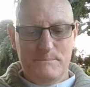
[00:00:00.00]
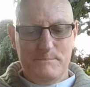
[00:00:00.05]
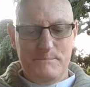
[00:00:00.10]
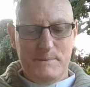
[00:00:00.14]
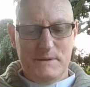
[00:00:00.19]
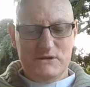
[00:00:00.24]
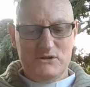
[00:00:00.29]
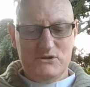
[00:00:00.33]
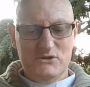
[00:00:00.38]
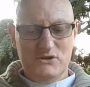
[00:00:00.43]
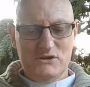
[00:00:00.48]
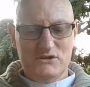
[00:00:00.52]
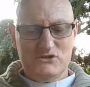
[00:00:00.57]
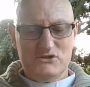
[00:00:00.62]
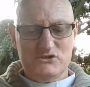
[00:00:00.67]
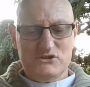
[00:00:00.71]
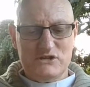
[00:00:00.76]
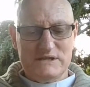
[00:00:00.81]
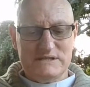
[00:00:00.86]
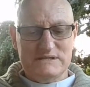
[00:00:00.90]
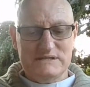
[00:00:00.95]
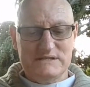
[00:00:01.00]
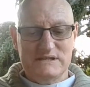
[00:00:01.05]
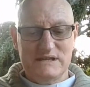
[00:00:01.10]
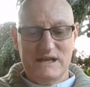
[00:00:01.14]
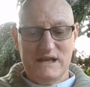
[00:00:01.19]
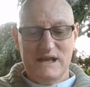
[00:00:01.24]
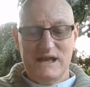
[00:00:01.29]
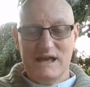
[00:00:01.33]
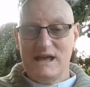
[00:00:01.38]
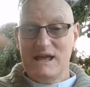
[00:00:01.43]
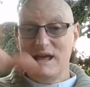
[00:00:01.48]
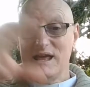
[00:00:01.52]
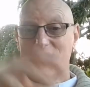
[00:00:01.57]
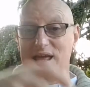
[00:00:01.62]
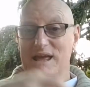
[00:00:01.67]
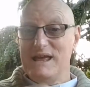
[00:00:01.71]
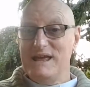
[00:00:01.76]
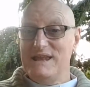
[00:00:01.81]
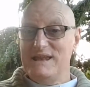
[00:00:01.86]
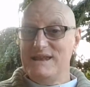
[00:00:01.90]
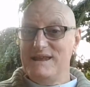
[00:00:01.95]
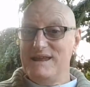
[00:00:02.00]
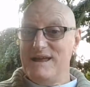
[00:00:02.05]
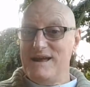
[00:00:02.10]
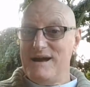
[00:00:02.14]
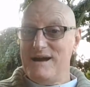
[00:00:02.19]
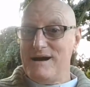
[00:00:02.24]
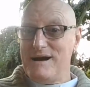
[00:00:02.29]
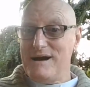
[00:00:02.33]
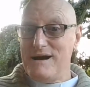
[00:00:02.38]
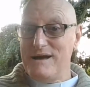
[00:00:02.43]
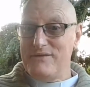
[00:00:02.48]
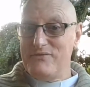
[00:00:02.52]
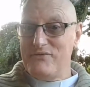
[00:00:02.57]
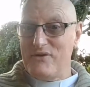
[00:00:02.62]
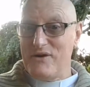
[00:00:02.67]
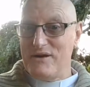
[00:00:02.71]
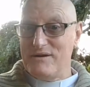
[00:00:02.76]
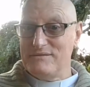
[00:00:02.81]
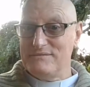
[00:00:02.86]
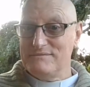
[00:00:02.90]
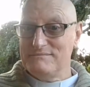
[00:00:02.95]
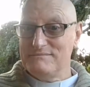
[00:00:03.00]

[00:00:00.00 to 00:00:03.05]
but not just in here either.